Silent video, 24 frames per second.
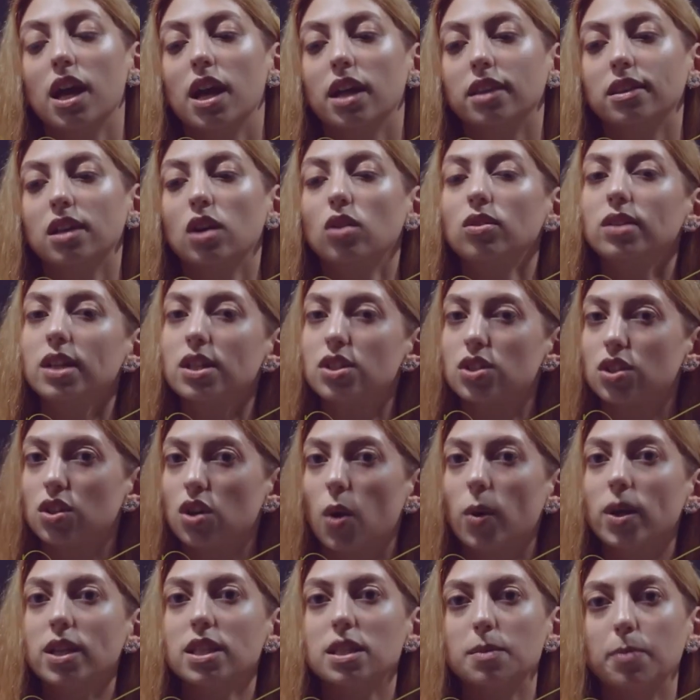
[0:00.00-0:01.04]
Now let's
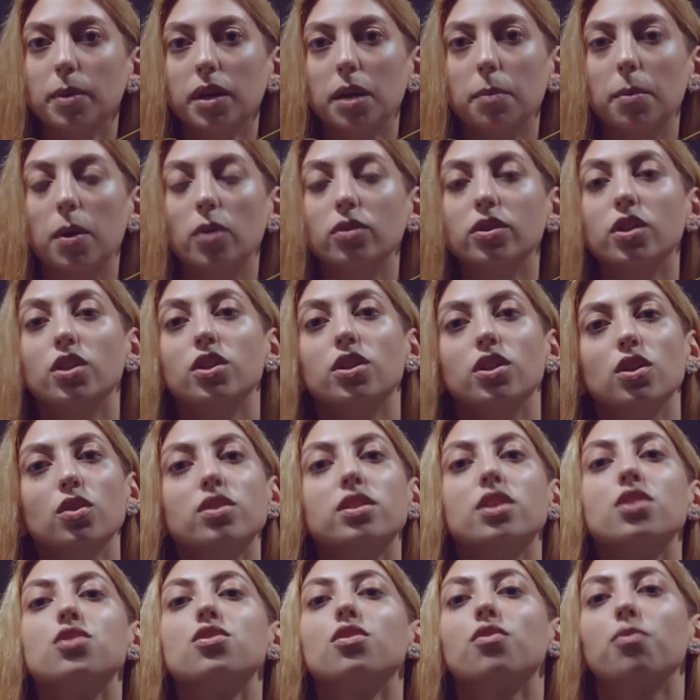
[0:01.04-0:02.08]
go and speak about the
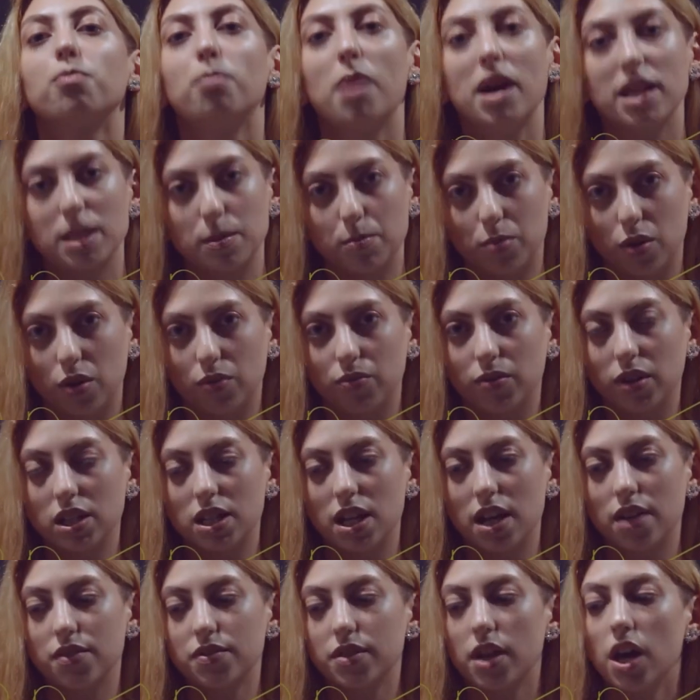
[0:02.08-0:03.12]
usage of past perfect
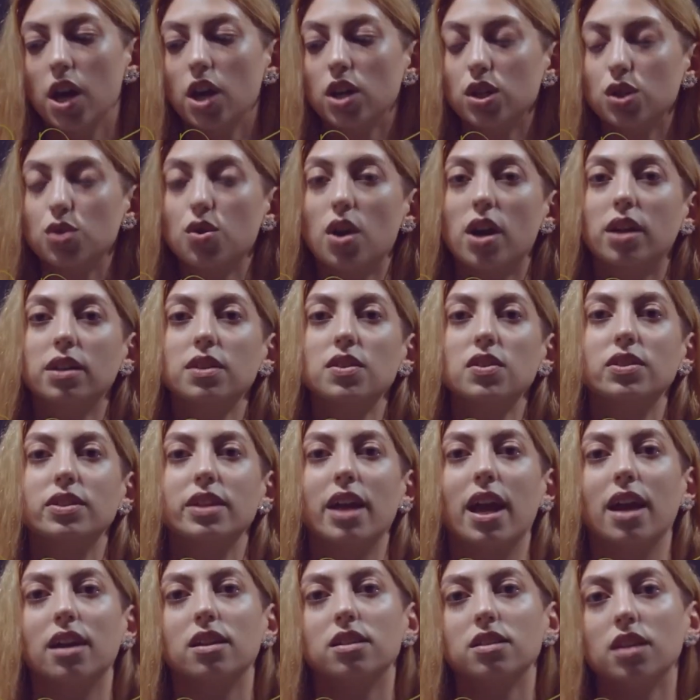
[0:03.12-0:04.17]
tense to
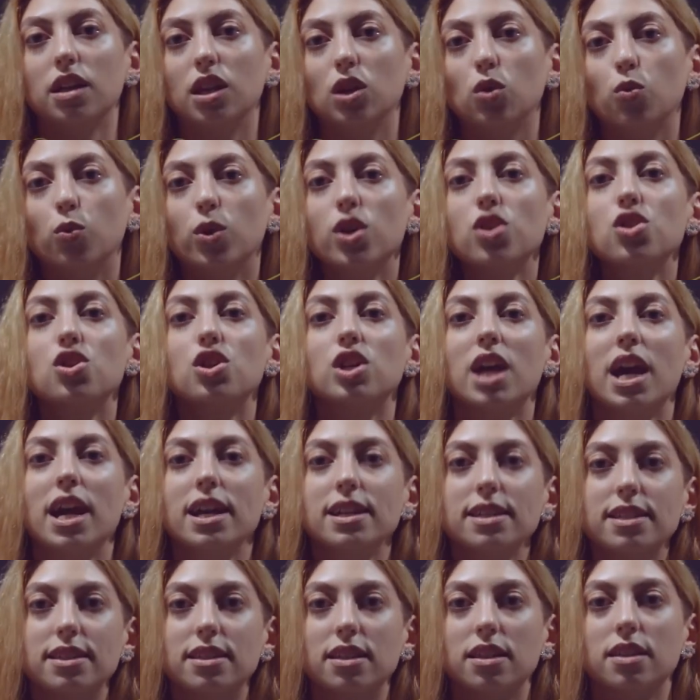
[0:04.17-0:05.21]
understand in which
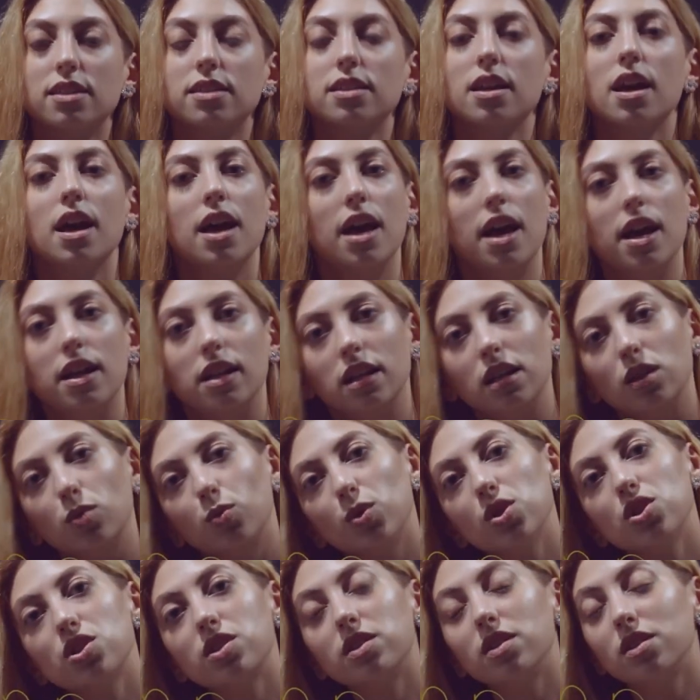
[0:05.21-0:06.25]
cases and in
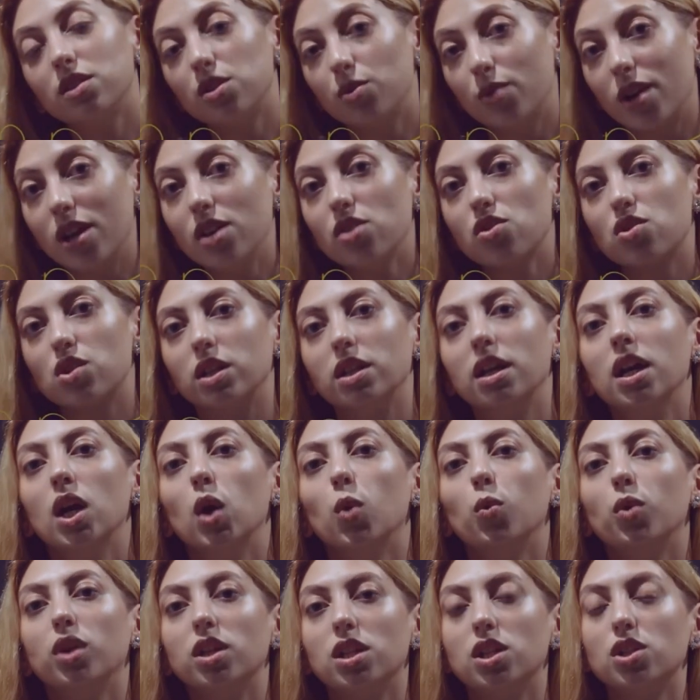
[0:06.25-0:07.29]
which situation
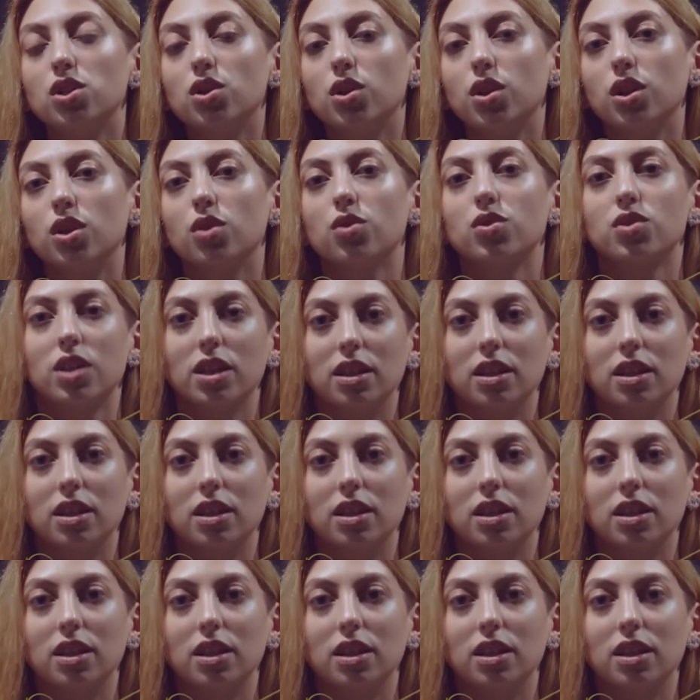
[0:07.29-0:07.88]
we need to use